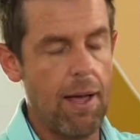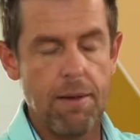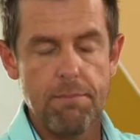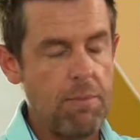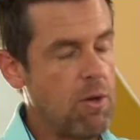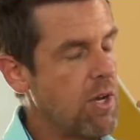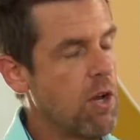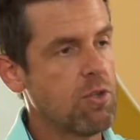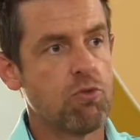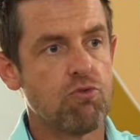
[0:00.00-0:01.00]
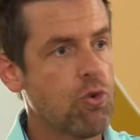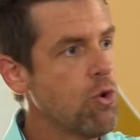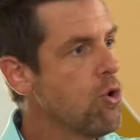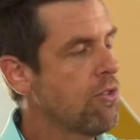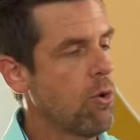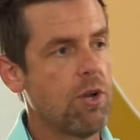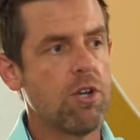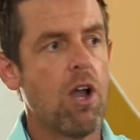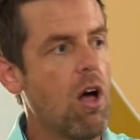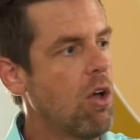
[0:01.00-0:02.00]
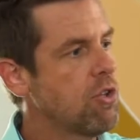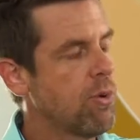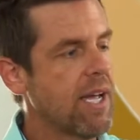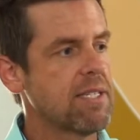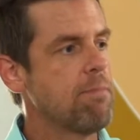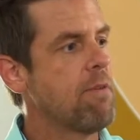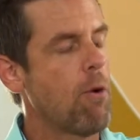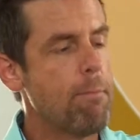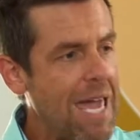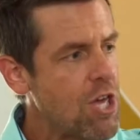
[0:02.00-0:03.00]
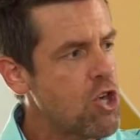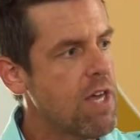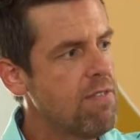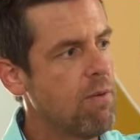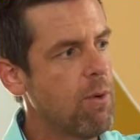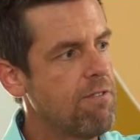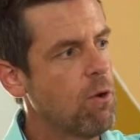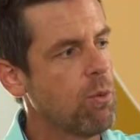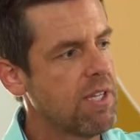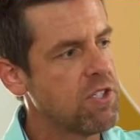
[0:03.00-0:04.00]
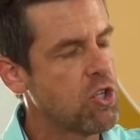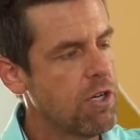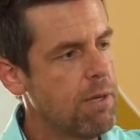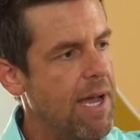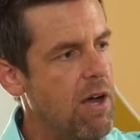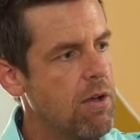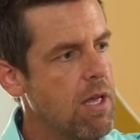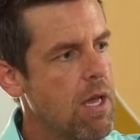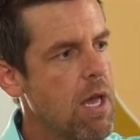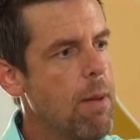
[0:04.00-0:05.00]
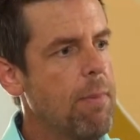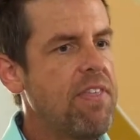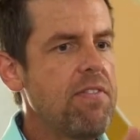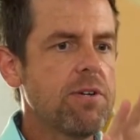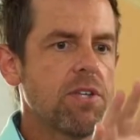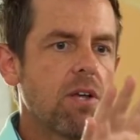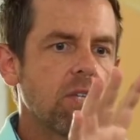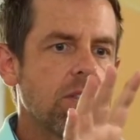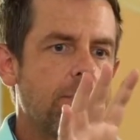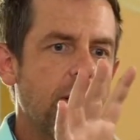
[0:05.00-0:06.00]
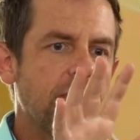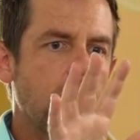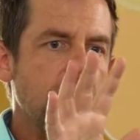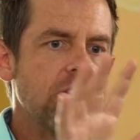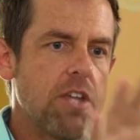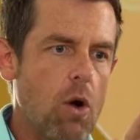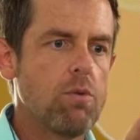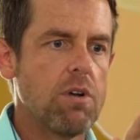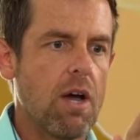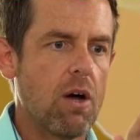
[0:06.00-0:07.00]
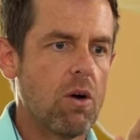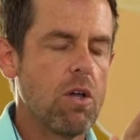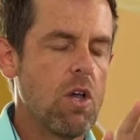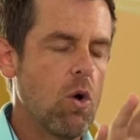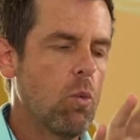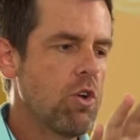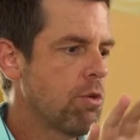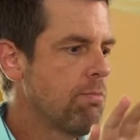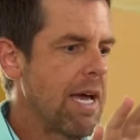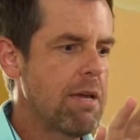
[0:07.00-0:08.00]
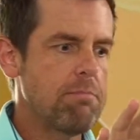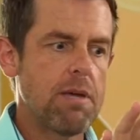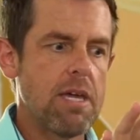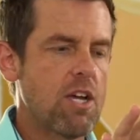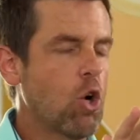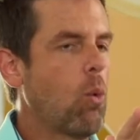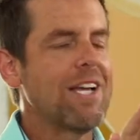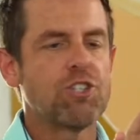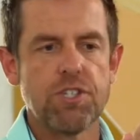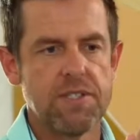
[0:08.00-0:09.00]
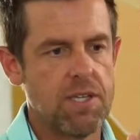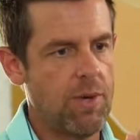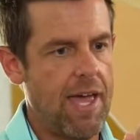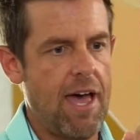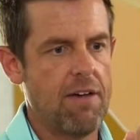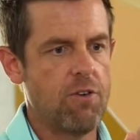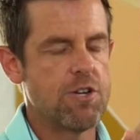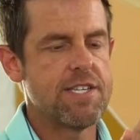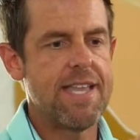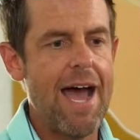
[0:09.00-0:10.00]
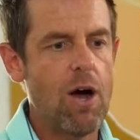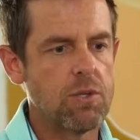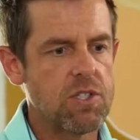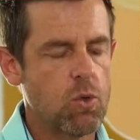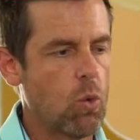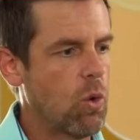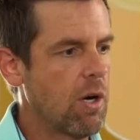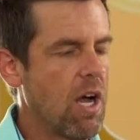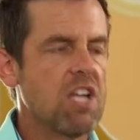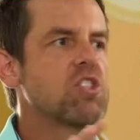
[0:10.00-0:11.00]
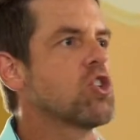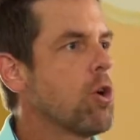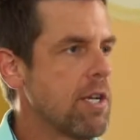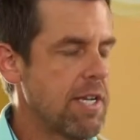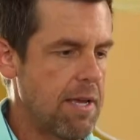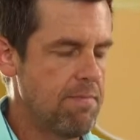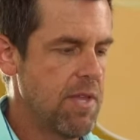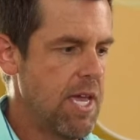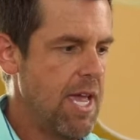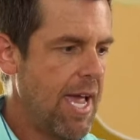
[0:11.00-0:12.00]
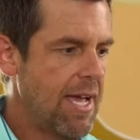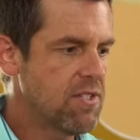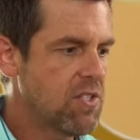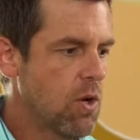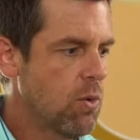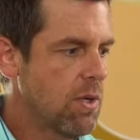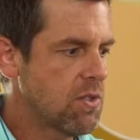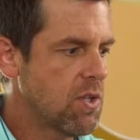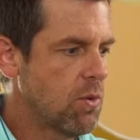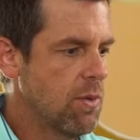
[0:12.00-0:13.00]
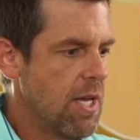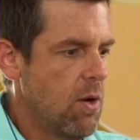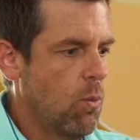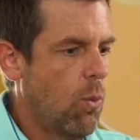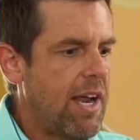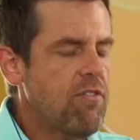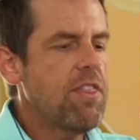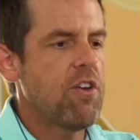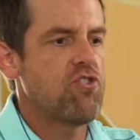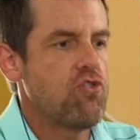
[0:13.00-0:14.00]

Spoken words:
maybe we know some truth or knowledge, we got some information that we feel really certain about. But then there's also the part that we don't know, which might be questions that we have, or doubts, or uncertainty. And so whatever the